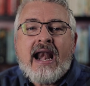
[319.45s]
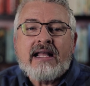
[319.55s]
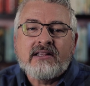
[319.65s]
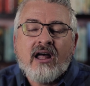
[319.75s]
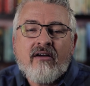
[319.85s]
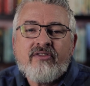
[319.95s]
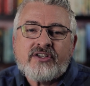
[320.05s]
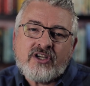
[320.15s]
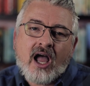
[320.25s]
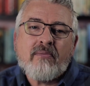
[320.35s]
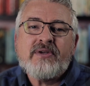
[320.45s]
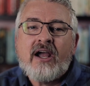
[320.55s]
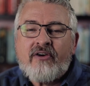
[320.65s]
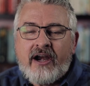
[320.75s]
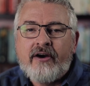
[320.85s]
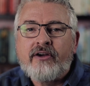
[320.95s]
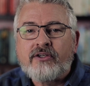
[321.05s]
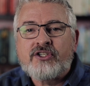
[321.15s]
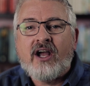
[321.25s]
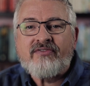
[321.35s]
and I love the top-down
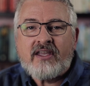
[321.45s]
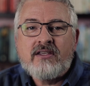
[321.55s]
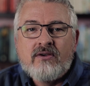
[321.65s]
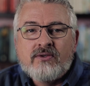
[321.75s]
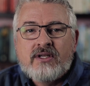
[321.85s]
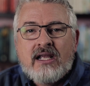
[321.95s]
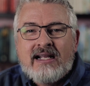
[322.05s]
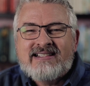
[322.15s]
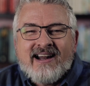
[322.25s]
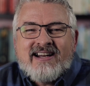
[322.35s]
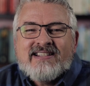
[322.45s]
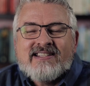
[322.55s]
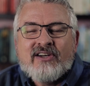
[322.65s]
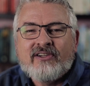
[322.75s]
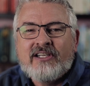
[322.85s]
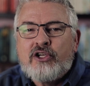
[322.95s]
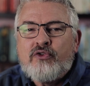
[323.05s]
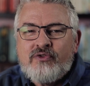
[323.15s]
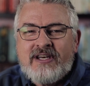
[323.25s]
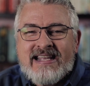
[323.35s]
aerial shot they use. It's not necessarily
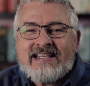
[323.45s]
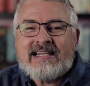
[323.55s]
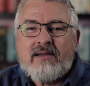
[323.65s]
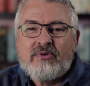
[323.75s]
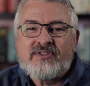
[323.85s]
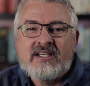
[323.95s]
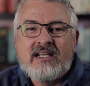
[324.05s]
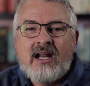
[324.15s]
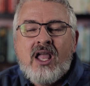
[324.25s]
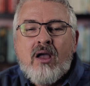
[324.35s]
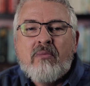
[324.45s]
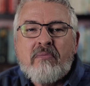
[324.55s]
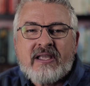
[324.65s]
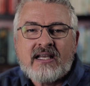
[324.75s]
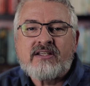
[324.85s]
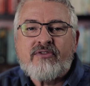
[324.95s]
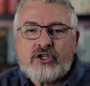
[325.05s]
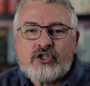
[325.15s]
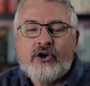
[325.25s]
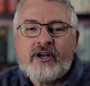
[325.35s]
a unique type of scene, but because of
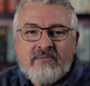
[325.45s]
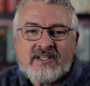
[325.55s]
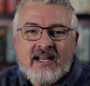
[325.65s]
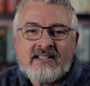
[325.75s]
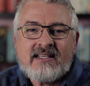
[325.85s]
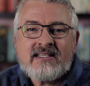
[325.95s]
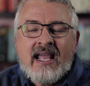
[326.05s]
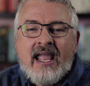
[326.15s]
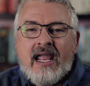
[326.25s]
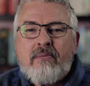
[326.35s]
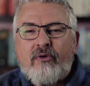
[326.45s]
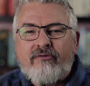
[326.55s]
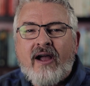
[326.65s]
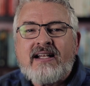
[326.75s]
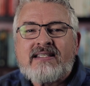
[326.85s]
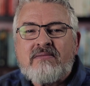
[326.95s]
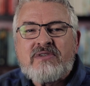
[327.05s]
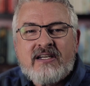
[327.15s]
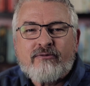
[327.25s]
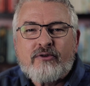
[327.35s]
the circumstances, it provides
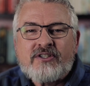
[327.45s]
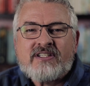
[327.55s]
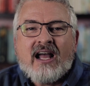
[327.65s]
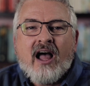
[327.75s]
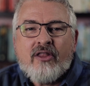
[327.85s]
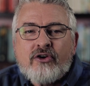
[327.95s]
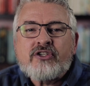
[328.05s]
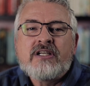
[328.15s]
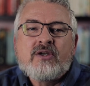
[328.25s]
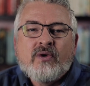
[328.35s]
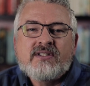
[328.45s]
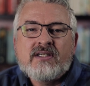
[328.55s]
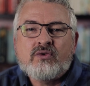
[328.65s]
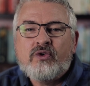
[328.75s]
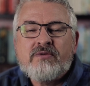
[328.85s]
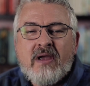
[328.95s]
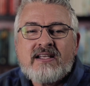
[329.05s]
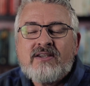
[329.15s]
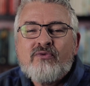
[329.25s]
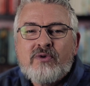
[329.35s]
some difference to other sequences, which
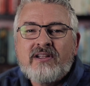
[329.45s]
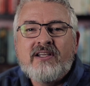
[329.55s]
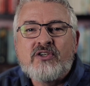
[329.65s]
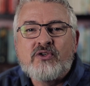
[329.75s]
makes it really